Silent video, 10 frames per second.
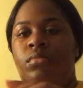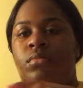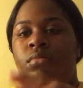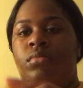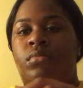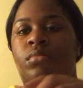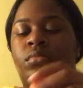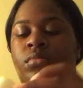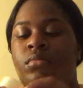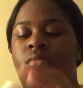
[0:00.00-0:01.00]
Now I'm going to
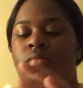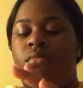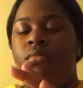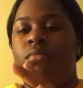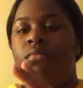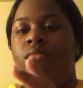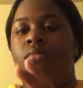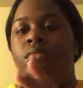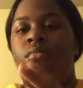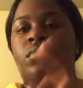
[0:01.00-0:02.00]
take this lip
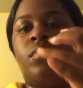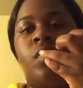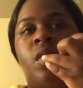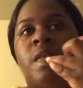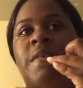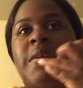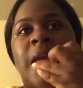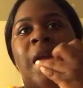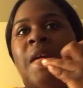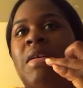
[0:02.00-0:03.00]
scrub that I got from
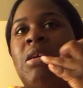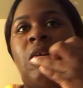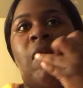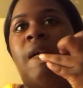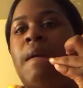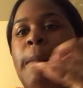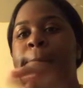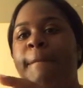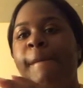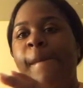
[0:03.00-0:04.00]
Tarte
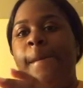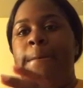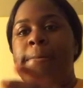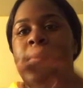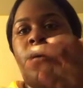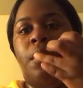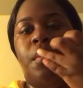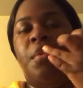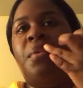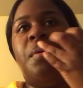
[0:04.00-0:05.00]
and just scrub my
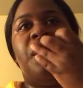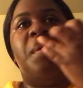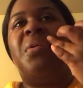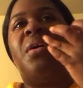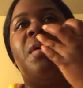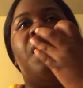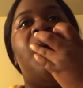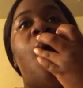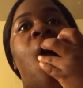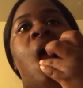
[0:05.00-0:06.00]
lips because I
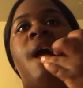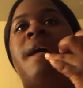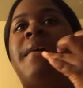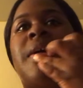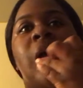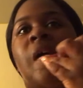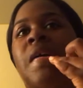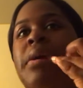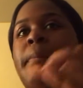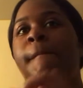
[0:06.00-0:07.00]
hate for my lips to be
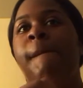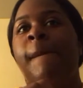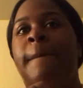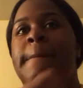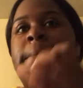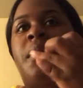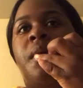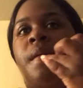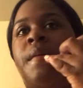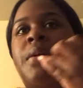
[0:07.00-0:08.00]
dry.
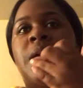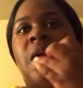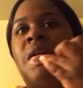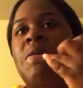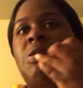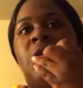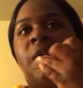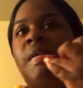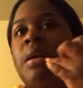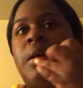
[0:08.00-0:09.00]
So this
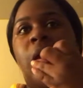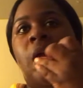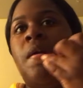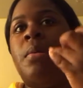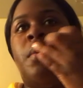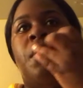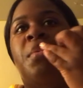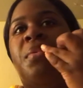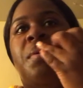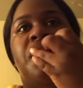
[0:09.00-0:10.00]
basically
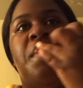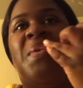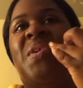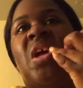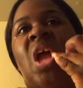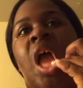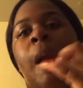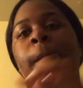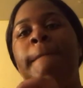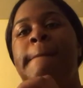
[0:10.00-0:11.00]
scrubs
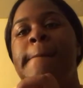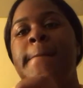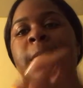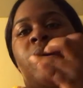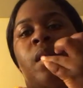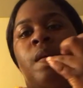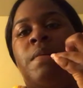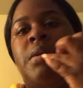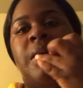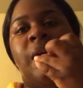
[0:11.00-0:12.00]
the dead skin
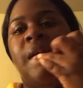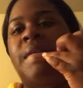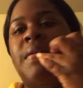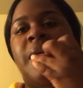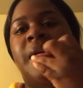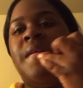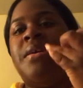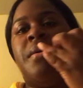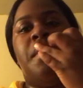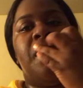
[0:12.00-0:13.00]
off of your lips
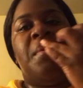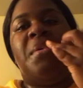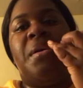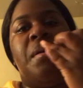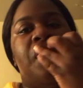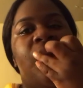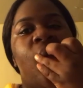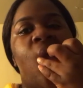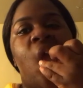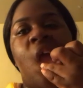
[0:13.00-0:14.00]
and
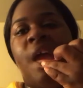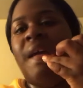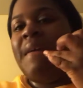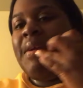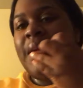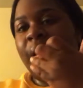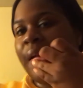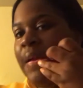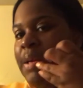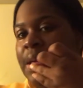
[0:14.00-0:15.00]
moisturizes them at the
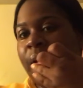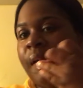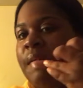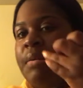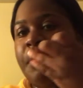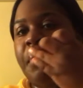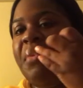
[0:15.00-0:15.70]
same time.